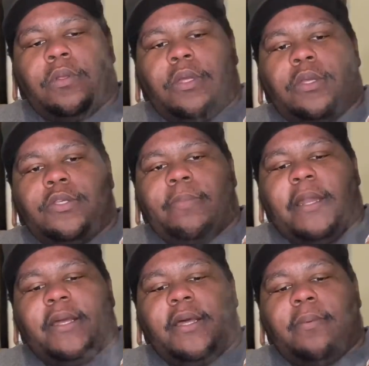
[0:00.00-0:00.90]
I use about a
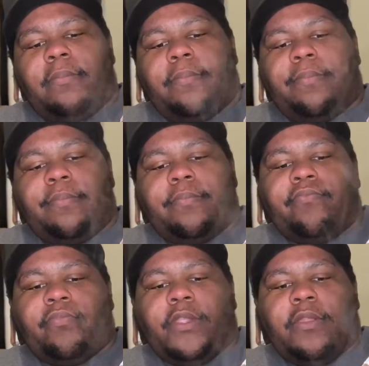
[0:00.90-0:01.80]
cup
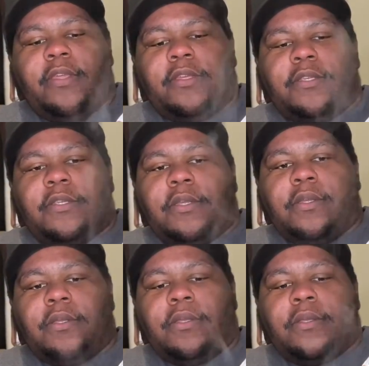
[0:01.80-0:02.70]
of this
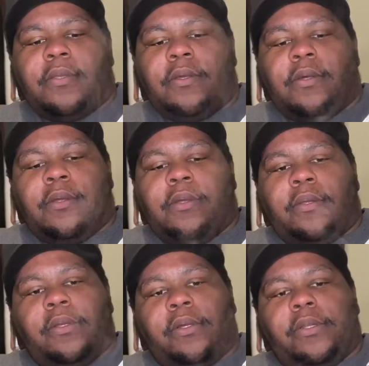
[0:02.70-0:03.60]

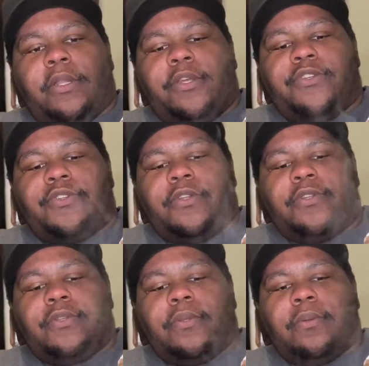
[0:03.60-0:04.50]
deliciousness,